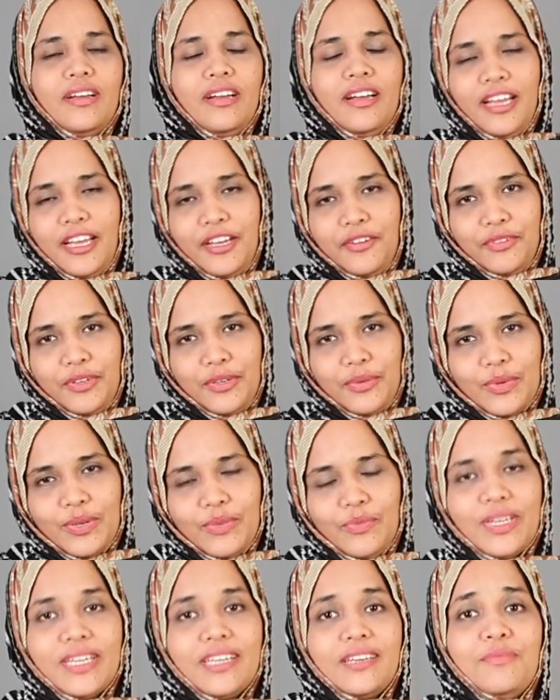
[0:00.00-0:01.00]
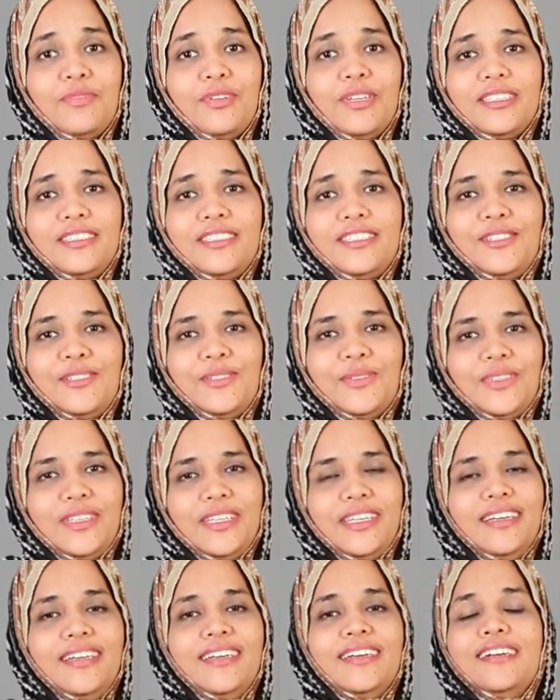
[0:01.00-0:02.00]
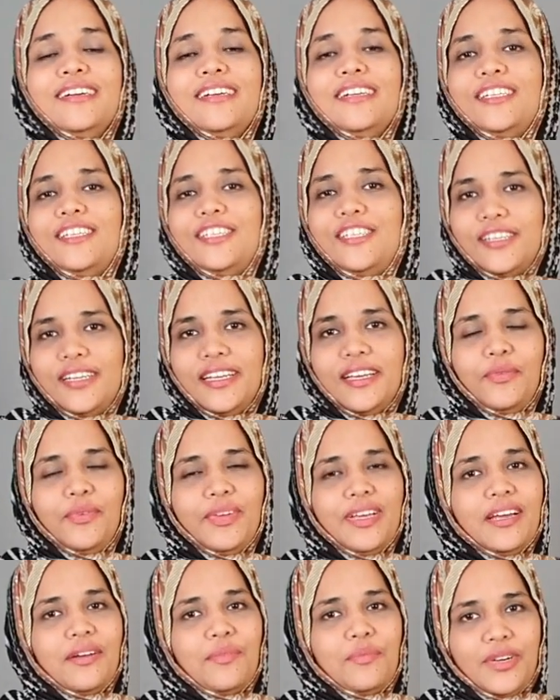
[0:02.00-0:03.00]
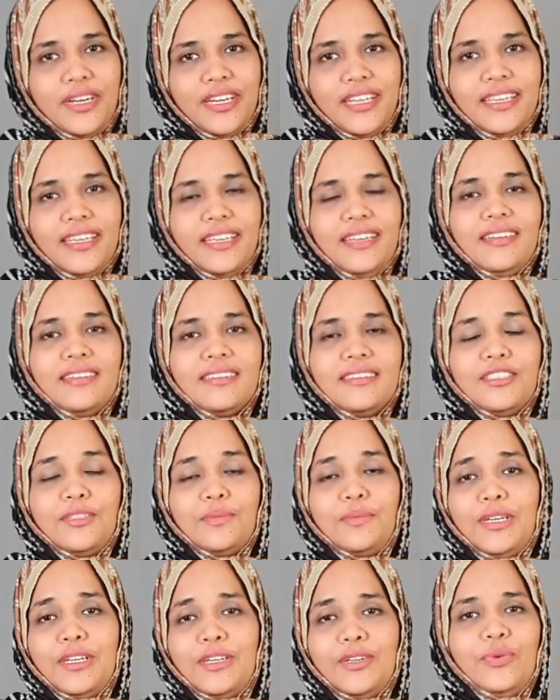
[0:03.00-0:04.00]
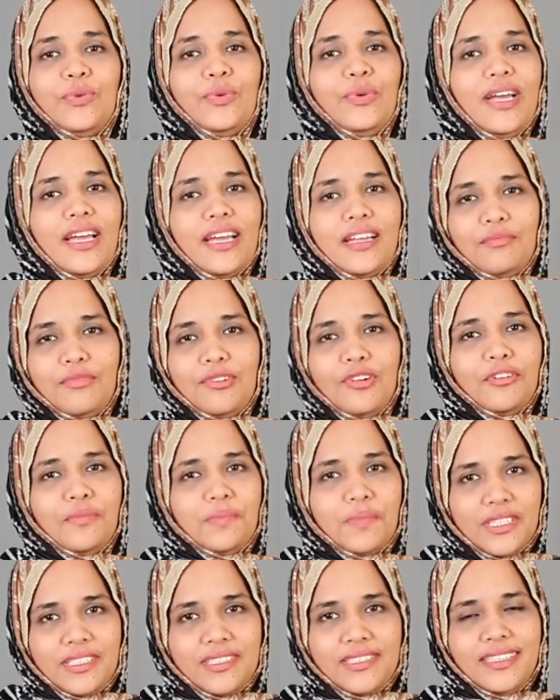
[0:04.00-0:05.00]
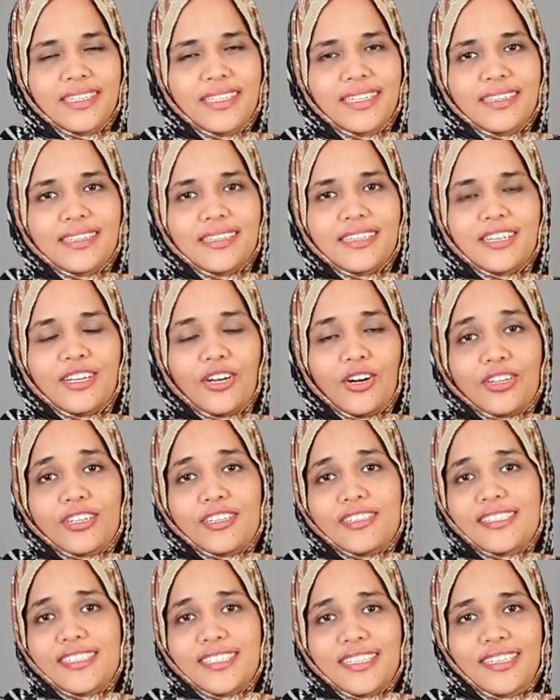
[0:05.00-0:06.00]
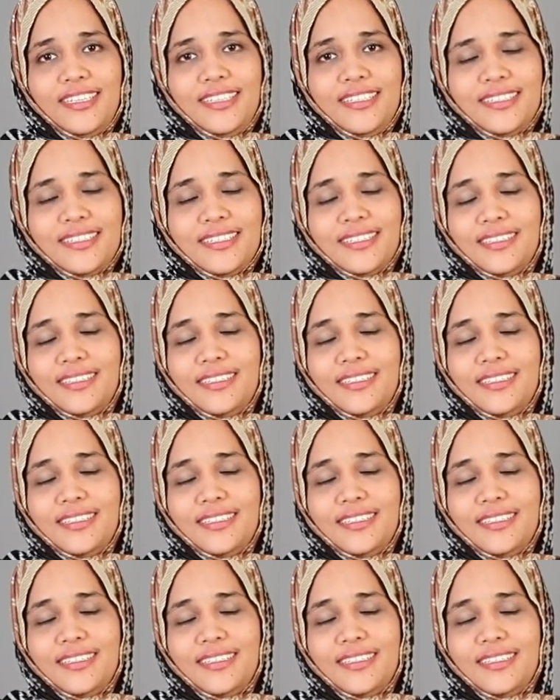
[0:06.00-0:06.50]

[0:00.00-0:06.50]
Hi everyone, welcome to Ethnic Zuri. Today we are bringing the Bagru hand block printed cotton saris.